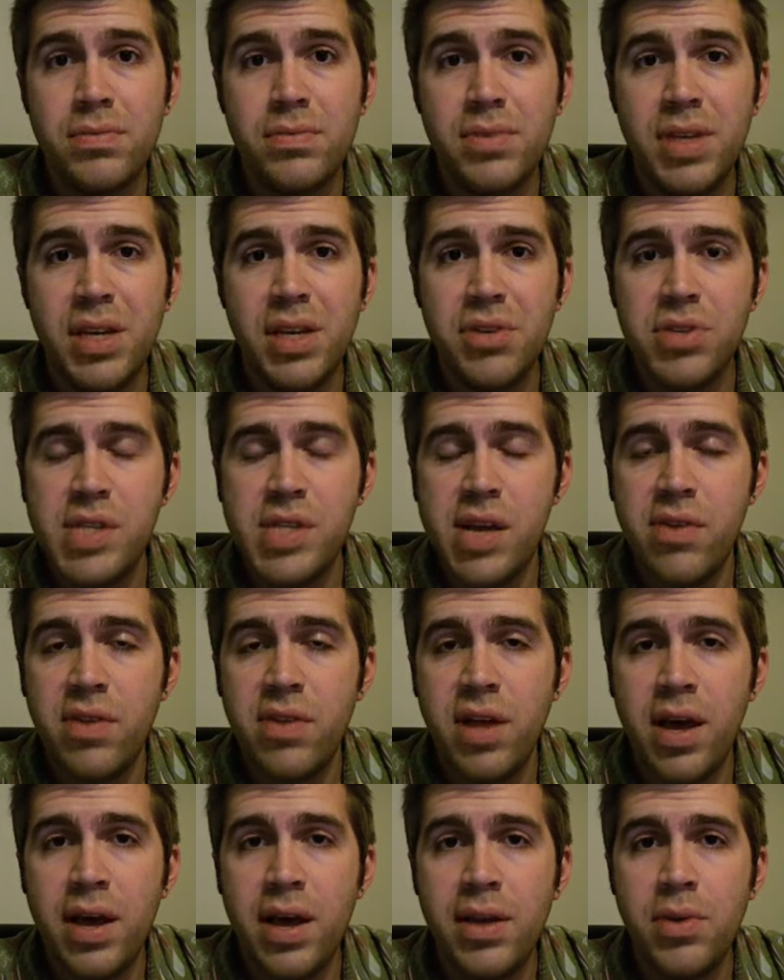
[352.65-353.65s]
years down
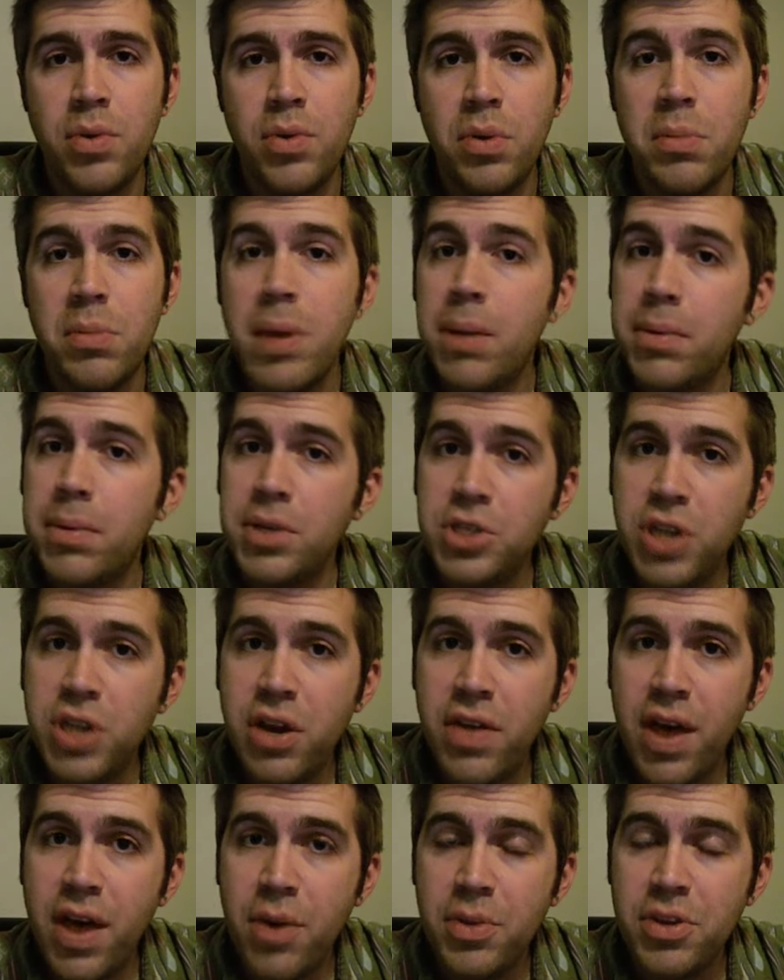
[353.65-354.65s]
the line, you want to be able to
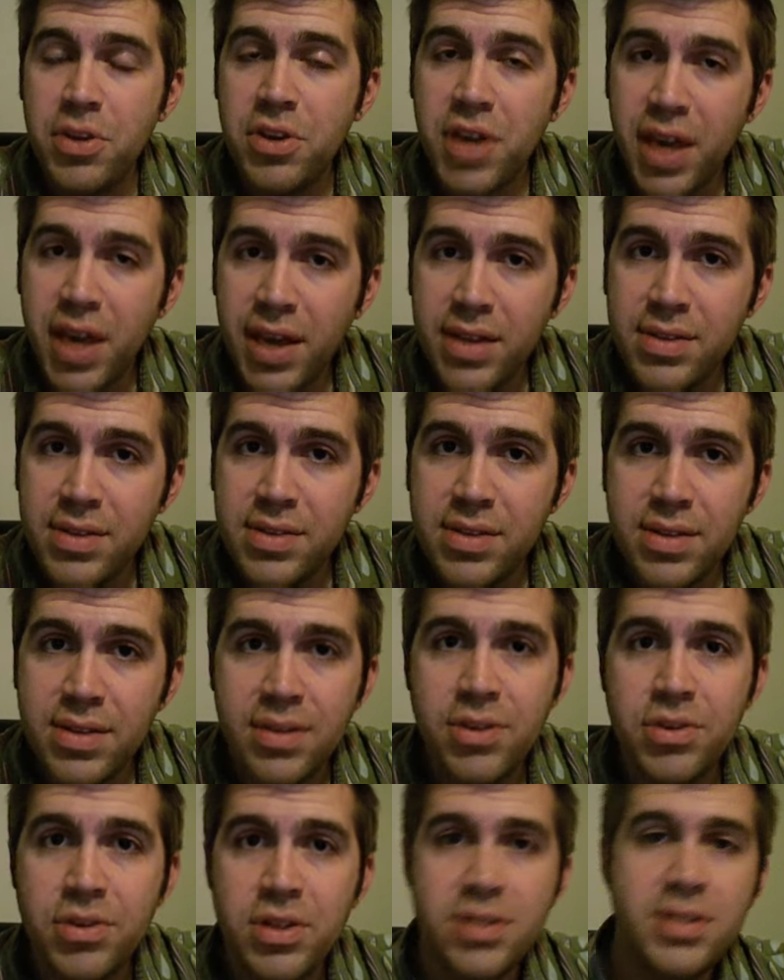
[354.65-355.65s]
share that with your kids
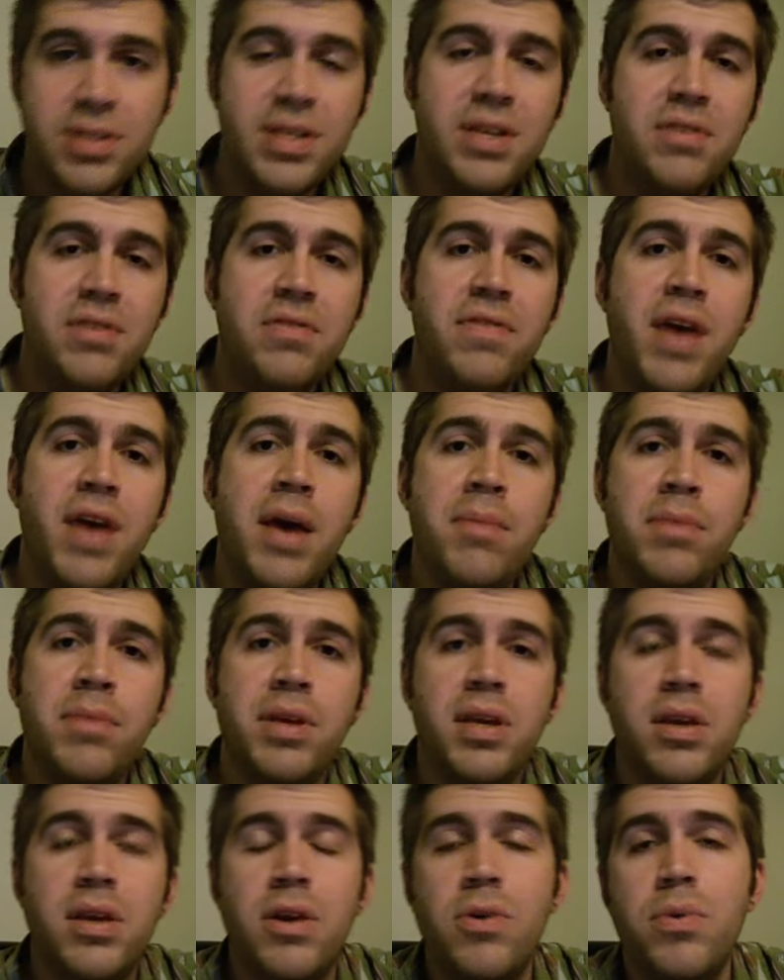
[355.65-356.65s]
and your extended
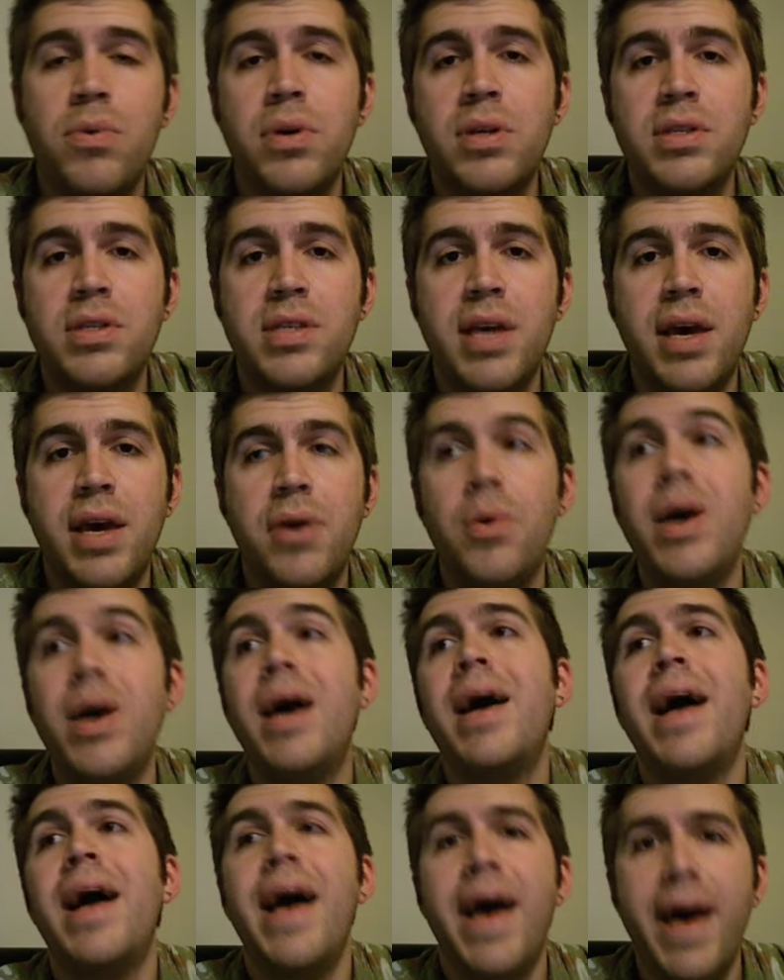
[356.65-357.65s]
family. You don't want to say,
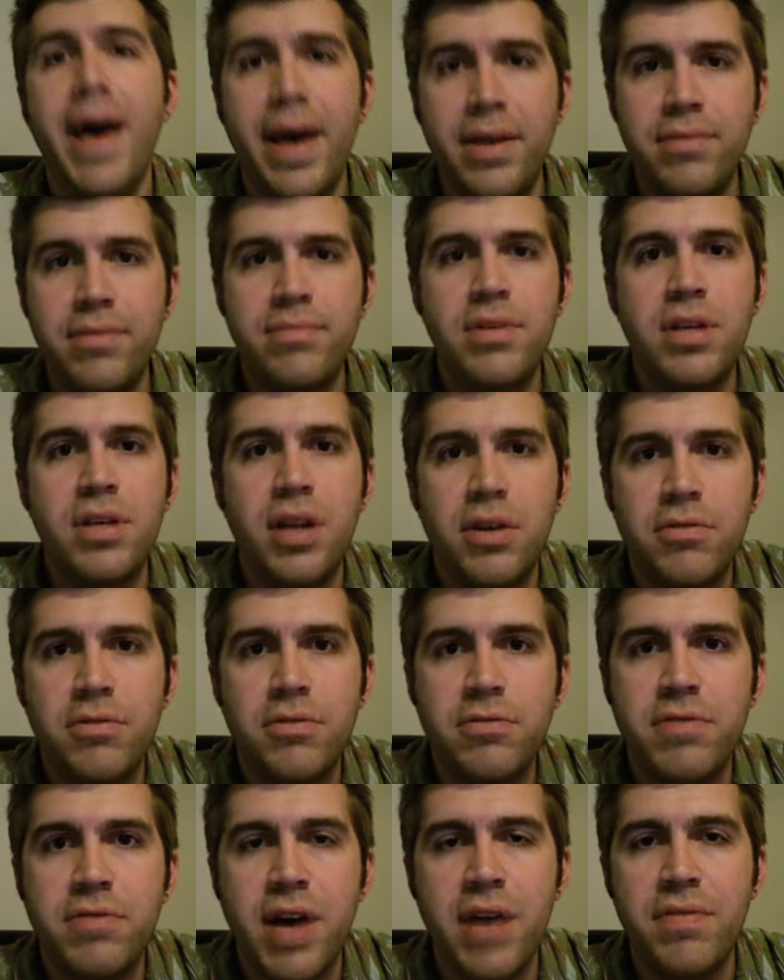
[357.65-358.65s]
well, I had,
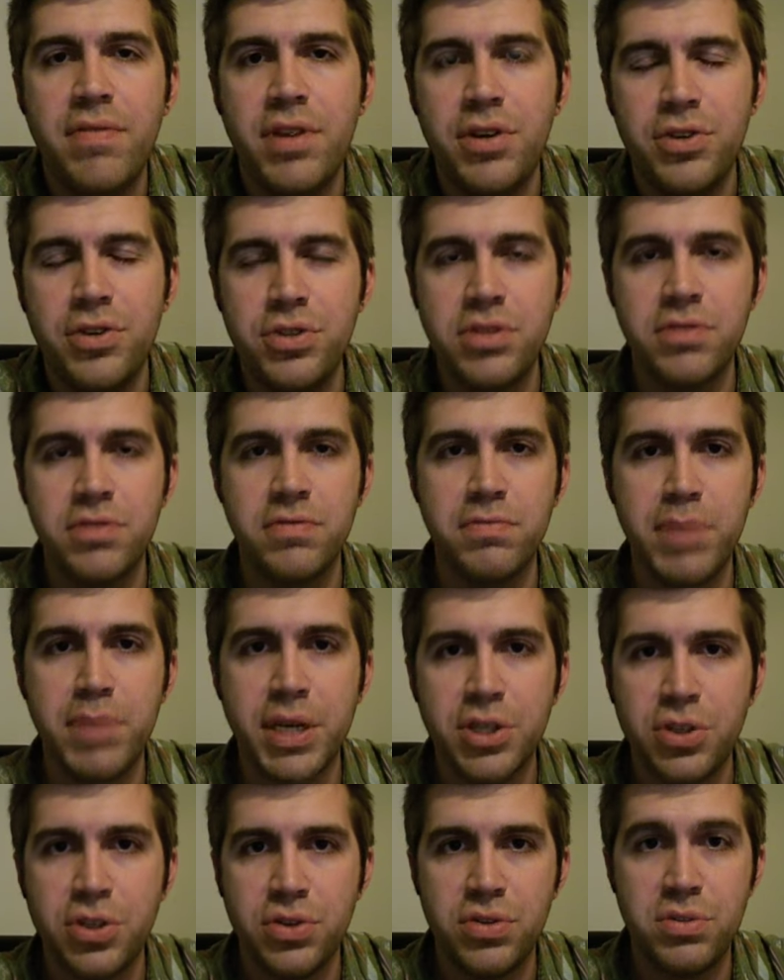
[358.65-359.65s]
5 years of
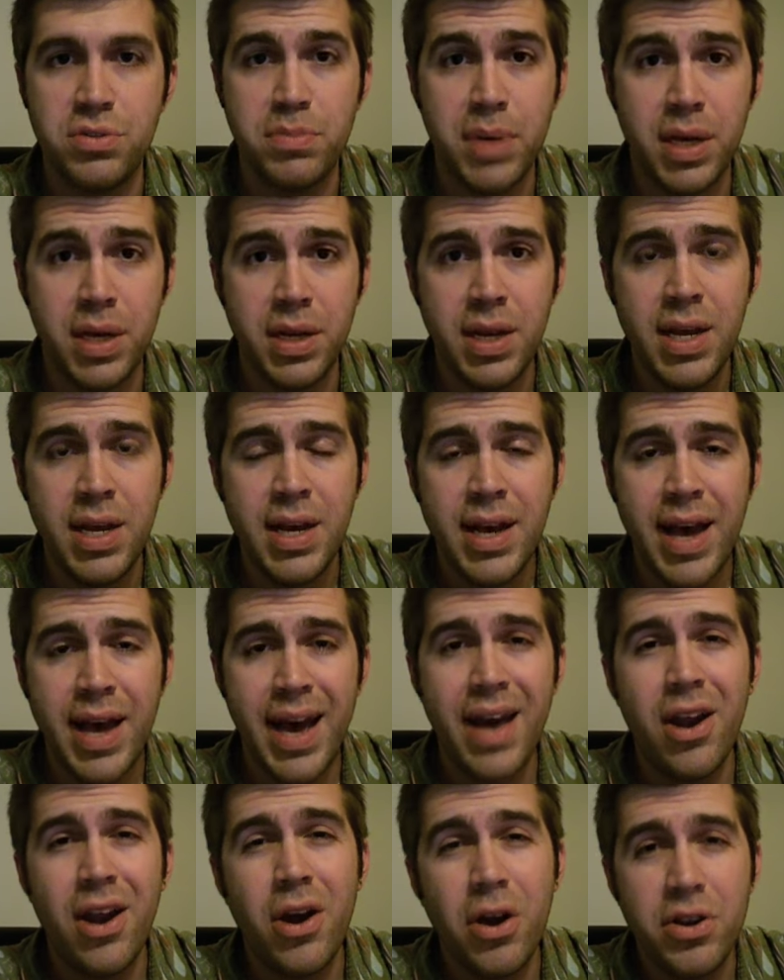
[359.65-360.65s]
pictures, but I
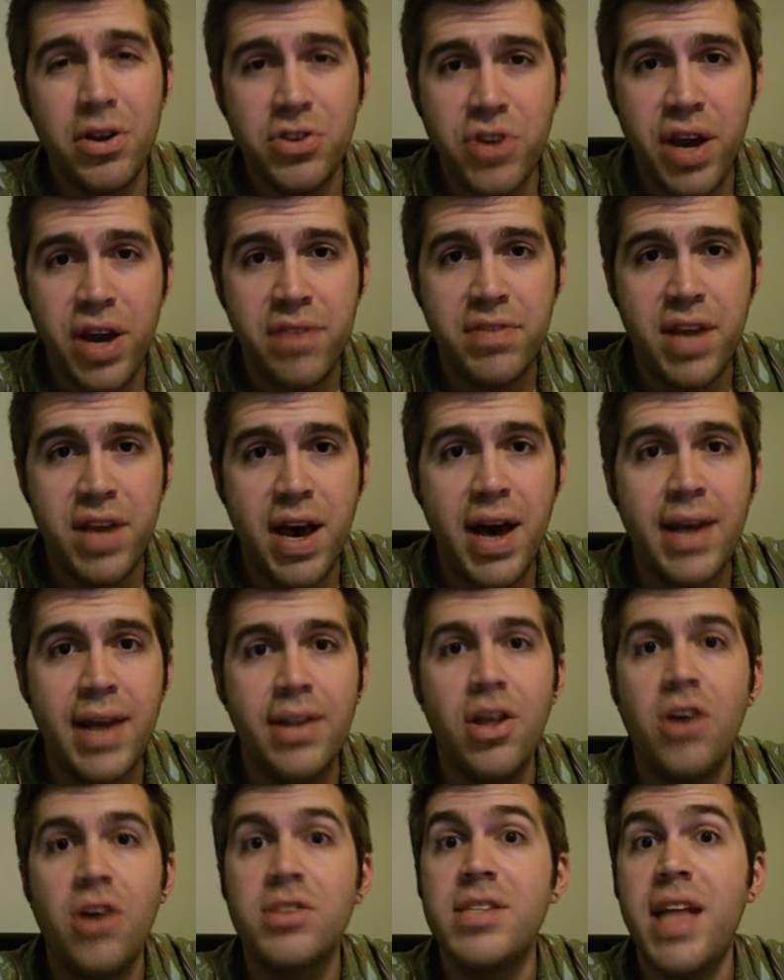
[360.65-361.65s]
had a hard drive die and
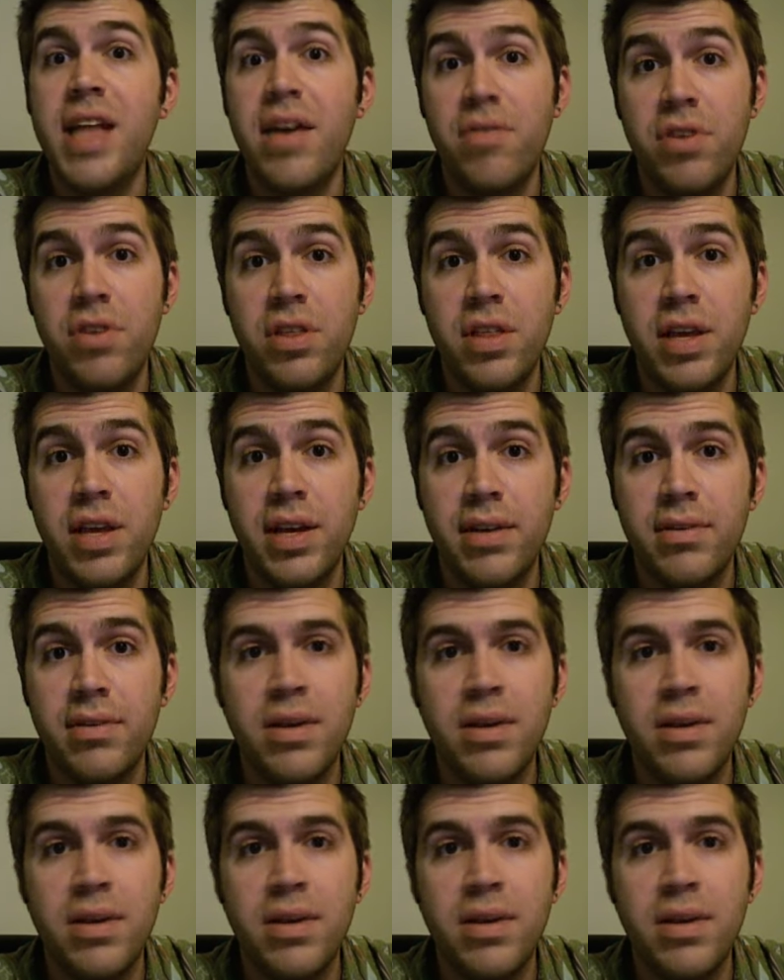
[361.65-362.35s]
lost everything.